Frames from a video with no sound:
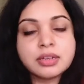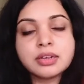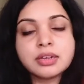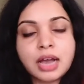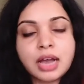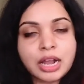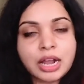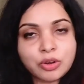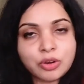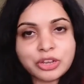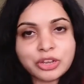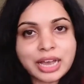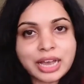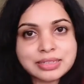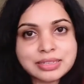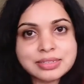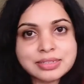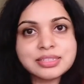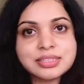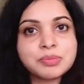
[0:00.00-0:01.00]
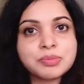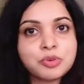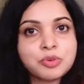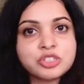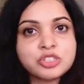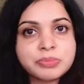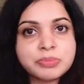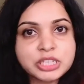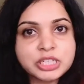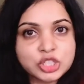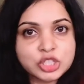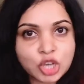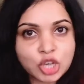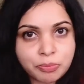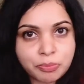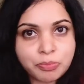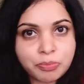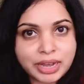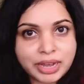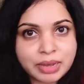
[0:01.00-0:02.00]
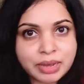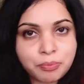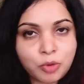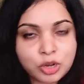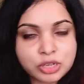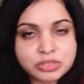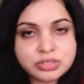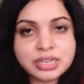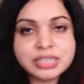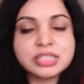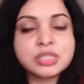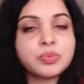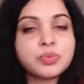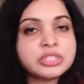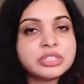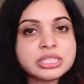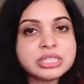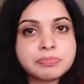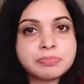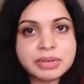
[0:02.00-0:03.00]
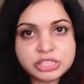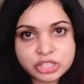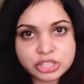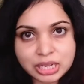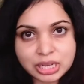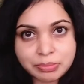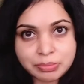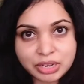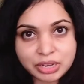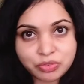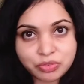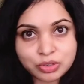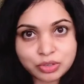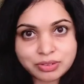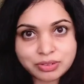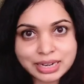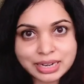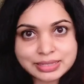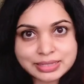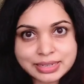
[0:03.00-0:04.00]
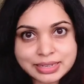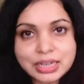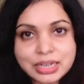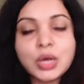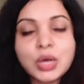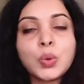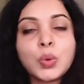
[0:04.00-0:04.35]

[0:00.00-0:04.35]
Hyaluronic acid is supposed to be topped by a moisturizer which is specially made for dry skin,